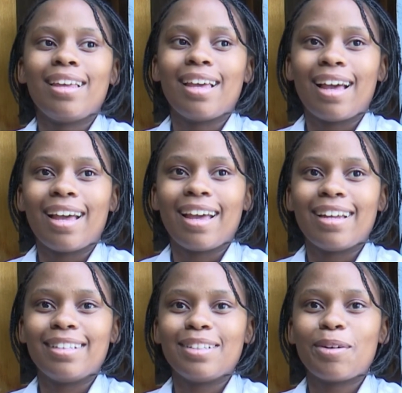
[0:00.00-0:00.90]
Yeah,
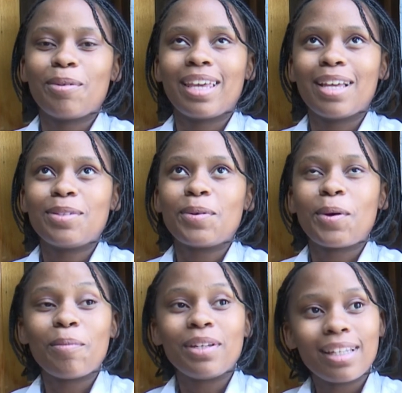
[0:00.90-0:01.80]
and we get to
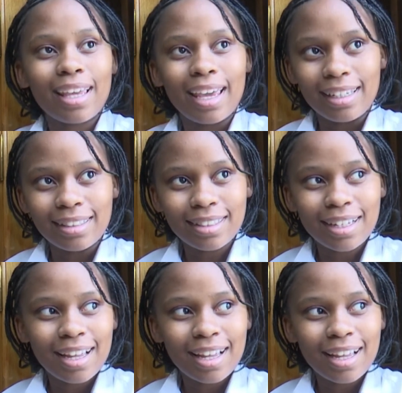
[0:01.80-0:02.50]
communicate.